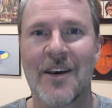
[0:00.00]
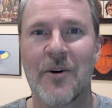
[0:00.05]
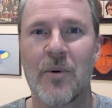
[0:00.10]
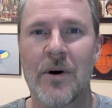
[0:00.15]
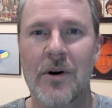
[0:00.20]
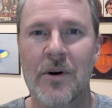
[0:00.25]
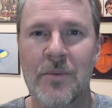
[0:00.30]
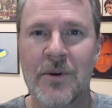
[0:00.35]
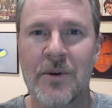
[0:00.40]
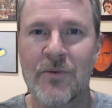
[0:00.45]

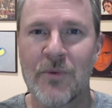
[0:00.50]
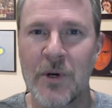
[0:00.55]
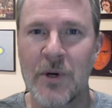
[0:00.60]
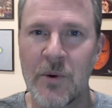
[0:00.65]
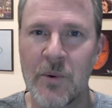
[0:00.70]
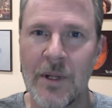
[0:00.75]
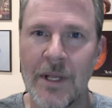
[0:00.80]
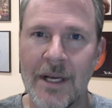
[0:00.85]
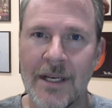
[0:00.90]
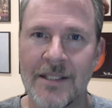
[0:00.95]
welcome to
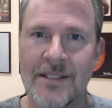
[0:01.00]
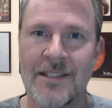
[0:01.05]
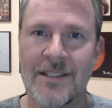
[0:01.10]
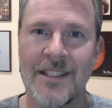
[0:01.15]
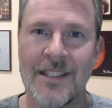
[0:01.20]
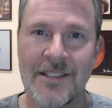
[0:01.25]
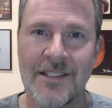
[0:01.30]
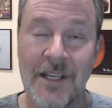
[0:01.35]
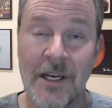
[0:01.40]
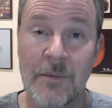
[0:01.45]
Prequelize
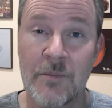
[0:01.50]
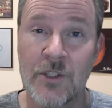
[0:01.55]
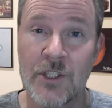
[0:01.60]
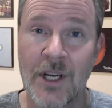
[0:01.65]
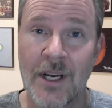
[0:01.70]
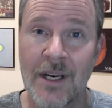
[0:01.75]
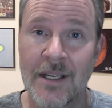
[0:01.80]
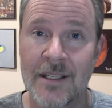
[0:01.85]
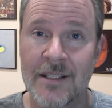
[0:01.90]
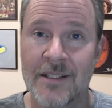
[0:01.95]
This. I'm
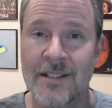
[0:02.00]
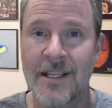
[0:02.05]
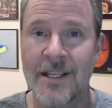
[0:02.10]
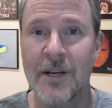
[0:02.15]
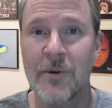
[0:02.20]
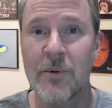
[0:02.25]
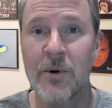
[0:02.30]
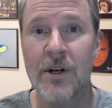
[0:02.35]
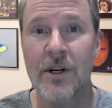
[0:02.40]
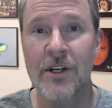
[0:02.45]
John, and
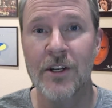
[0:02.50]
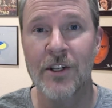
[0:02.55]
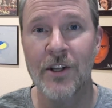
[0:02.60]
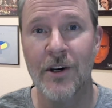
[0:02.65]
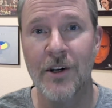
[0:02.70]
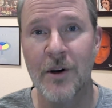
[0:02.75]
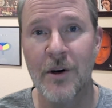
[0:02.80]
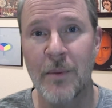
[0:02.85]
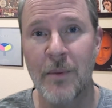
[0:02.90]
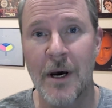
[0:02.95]
today we're going to
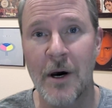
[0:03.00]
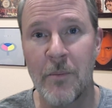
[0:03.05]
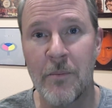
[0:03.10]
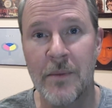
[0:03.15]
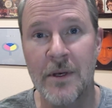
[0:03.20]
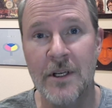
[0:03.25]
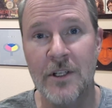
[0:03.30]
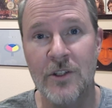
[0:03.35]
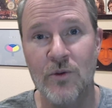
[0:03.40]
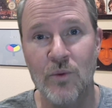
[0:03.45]
talk about
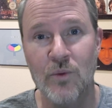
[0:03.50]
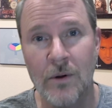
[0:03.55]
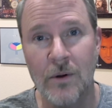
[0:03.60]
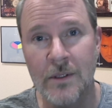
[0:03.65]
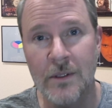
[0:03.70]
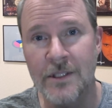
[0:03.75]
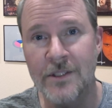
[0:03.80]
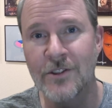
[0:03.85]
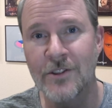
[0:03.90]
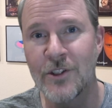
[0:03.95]
Mitch
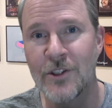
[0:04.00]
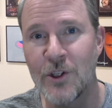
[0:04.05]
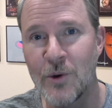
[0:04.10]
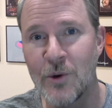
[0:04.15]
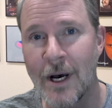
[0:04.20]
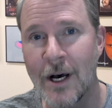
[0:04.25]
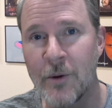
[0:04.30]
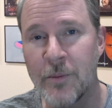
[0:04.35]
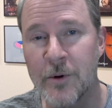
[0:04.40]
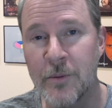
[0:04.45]
Rowland's new
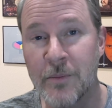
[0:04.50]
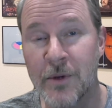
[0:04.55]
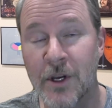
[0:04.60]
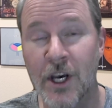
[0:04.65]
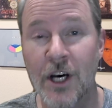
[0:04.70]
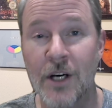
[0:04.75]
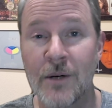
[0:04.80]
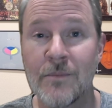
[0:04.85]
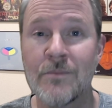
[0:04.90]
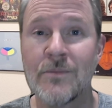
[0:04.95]
album,
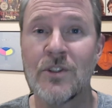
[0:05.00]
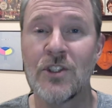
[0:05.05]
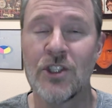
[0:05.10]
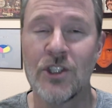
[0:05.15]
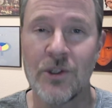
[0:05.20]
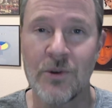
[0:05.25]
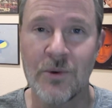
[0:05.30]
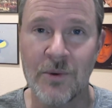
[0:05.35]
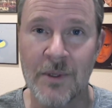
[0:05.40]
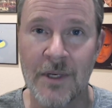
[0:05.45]
Come
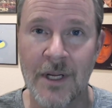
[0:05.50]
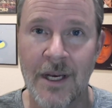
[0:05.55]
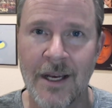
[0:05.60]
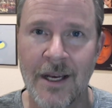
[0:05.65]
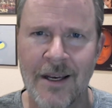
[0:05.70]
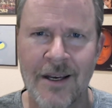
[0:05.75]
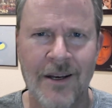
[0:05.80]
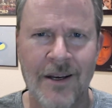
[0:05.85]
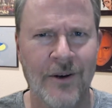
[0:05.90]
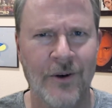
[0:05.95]
June.
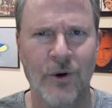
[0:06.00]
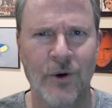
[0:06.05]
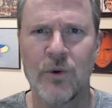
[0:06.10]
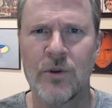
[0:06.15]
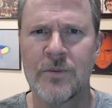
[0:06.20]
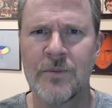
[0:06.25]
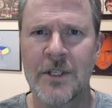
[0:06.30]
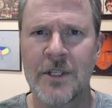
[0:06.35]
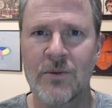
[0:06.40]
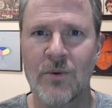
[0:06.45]

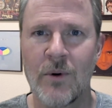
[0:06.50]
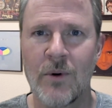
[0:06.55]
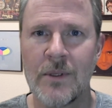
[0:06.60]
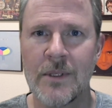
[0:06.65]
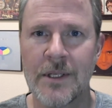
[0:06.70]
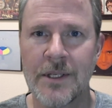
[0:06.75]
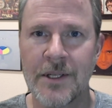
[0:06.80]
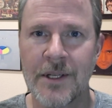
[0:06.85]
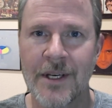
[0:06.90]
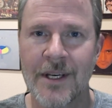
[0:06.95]
Who's Mitch
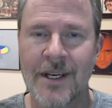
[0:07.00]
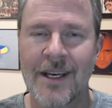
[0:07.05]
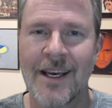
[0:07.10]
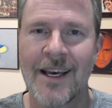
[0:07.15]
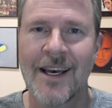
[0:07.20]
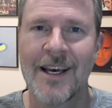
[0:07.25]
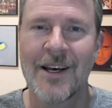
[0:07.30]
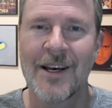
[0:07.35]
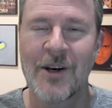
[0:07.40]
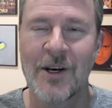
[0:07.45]
Rowland?
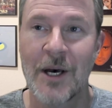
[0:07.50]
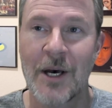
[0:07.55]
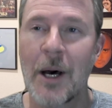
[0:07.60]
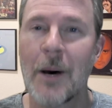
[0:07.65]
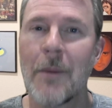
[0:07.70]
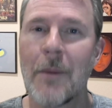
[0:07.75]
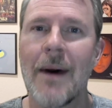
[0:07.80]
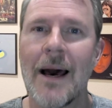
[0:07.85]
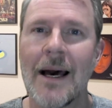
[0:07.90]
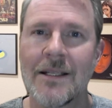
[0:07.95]

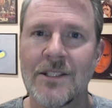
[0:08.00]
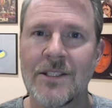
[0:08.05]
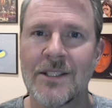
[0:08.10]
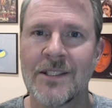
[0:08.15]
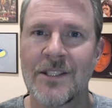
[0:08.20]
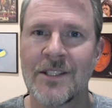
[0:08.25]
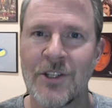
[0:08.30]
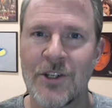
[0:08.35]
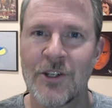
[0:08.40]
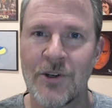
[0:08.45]

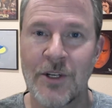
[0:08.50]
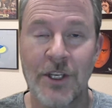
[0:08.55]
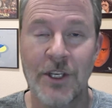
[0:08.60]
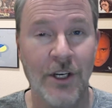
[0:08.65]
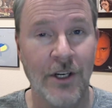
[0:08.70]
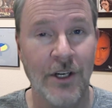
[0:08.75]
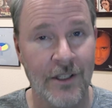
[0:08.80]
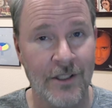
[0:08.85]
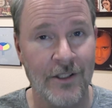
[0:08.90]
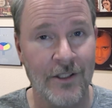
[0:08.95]
Imagine you're a
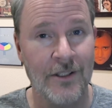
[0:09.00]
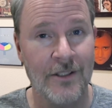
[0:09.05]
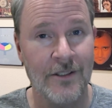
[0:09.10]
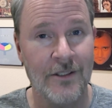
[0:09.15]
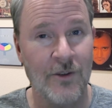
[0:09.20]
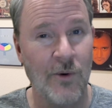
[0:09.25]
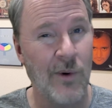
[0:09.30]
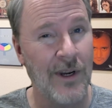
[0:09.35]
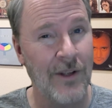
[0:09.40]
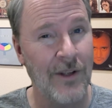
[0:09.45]
young
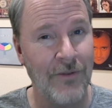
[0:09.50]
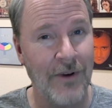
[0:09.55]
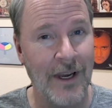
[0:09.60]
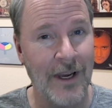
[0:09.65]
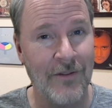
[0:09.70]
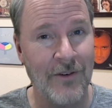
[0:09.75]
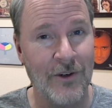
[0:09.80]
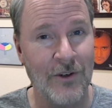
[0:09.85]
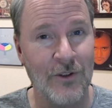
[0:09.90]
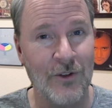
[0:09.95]
adult,
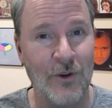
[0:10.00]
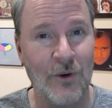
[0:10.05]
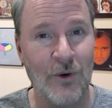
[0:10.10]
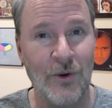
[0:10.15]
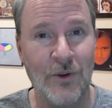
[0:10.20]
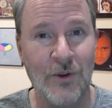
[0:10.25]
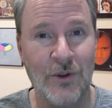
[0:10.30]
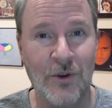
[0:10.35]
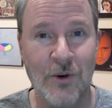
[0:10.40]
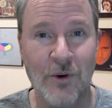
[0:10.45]
25 years
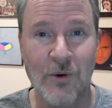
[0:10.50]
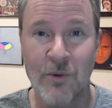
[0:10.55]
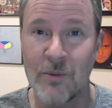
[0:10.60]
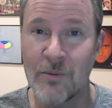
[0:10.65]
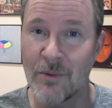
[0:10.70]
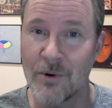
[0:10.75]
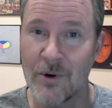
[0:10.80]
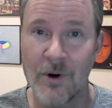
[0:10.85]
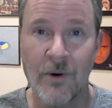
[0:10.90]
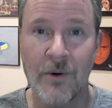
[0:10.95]
old,
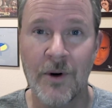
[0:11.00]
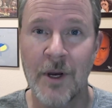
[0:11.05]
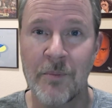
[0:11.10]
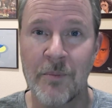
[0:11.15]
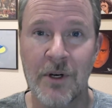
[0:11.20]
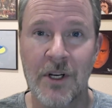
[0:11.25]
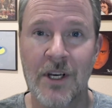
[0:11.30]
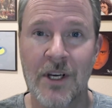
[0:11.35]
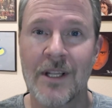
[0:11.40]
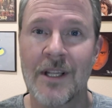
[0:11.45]
growing
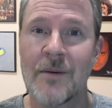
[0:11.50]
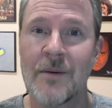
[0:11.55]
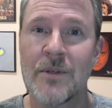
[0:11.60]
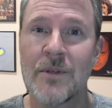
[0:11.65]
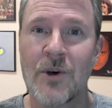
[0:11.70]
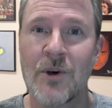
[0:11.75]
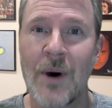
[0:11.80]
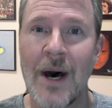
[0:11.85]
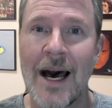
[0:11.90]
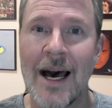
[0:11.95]
up in
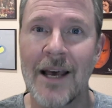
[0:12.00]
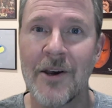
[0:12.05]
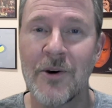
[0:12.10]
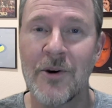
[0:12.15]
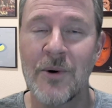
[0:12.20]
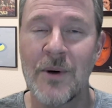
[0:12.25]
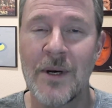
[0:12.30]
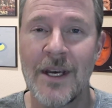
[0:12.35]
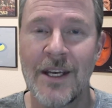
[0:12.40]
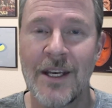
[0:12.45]
Columbus,
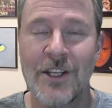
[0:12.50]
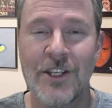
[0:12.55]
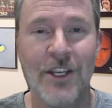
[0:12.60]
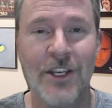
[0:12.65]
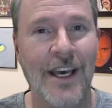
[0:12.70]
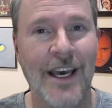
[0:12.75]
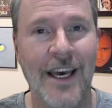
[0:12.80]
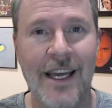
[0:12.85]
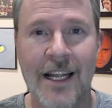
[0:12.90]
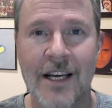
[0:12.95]
Ohio.
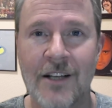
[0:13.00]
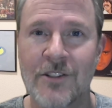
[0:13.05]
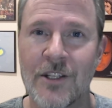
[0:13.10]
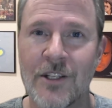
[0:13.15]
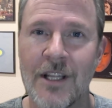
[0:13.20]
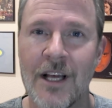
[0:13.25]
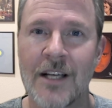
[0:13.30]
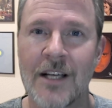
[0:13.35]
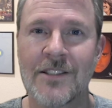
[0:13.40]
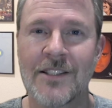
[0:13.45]
You head out
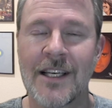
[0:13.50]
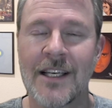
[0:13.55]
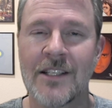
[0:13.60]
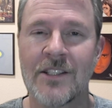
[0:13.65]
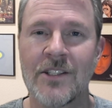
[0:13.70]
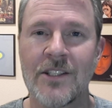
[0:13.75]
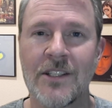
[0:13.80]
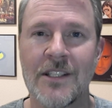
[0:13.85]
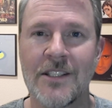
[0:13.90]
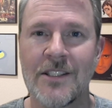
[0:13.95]
to Los
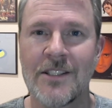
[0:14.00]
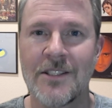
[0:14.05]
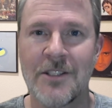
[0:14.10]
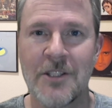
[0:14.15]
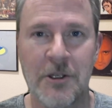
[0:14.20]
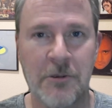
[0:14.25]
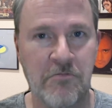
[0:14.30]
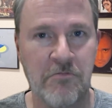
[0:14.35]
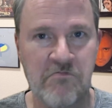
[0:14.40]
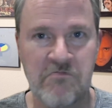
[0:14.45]
Angeles
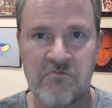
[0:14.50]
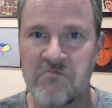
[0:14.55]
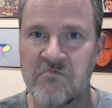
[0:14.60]
to